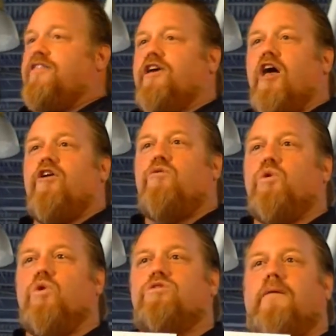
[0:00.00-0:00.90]
The other
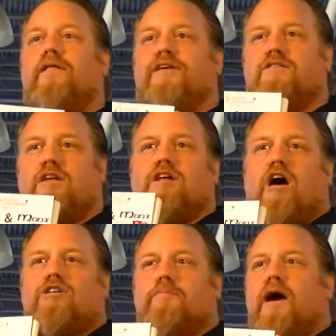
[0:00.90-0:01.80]
rules about this, it
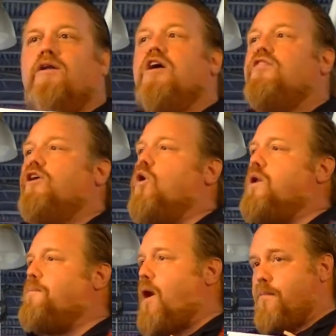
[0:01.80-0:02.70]
talks about there are
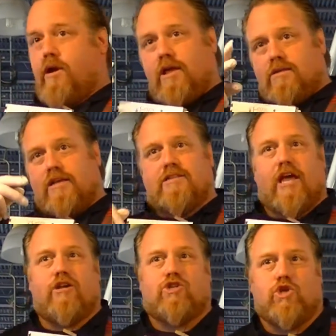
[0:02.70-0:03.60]
only primarily, as I
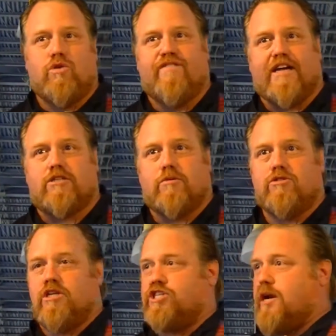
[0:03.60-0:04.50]
said, 2
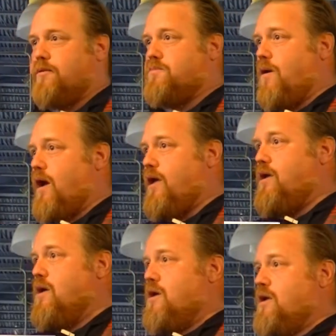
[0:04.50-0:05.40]
vegetables in a shepherd's pie
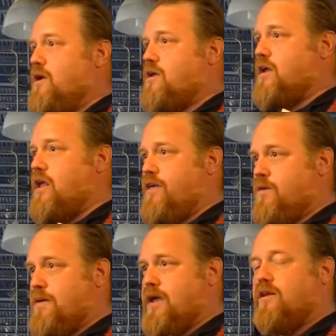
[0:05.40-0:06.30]
in the
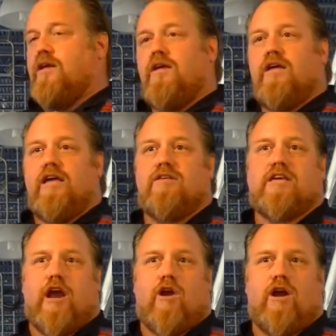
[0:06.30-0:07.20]
meat. It's
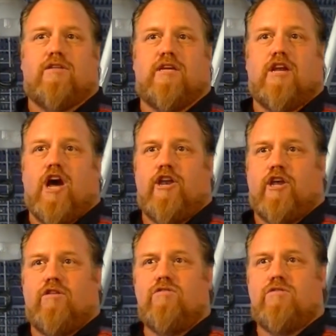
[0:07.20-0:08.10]
carrots and
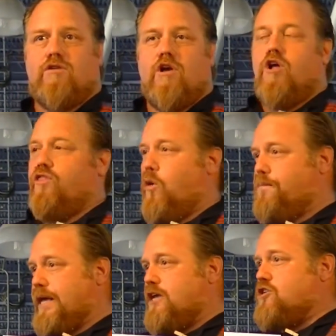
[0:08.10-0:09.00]
onions, though
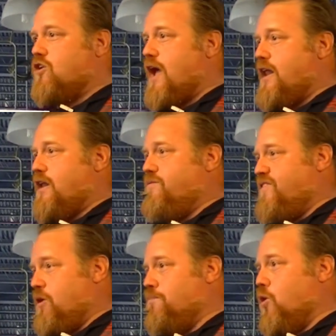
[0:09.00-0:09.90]
peas are added
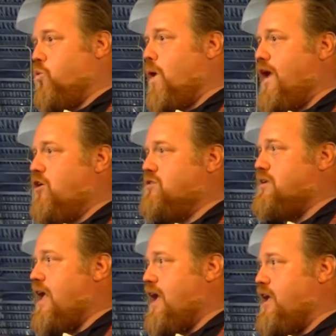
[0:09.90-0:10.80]
in both Wales
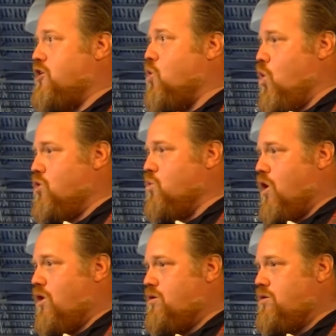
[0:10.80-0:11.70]
and
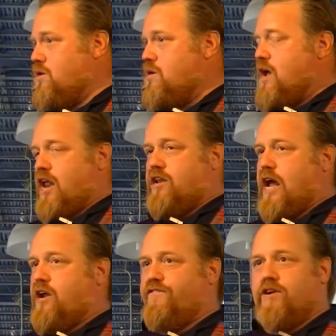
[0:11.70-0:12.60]
Cornwall. And
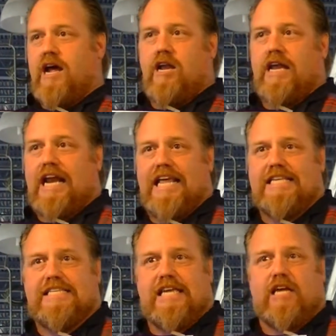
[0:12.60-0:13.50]
if you're down in
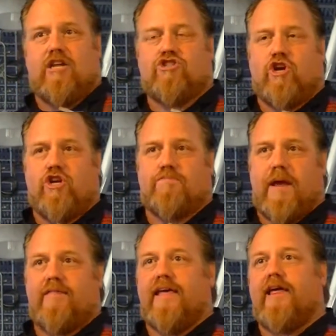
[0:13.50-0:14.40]
Galicia and Asturias,
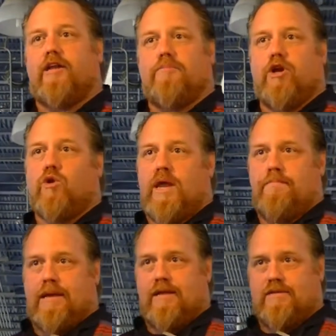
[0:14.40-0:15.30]
Spain, they like to put green
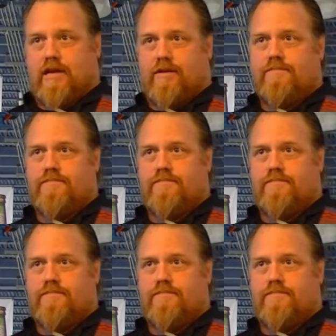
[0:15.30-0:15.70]
beans in.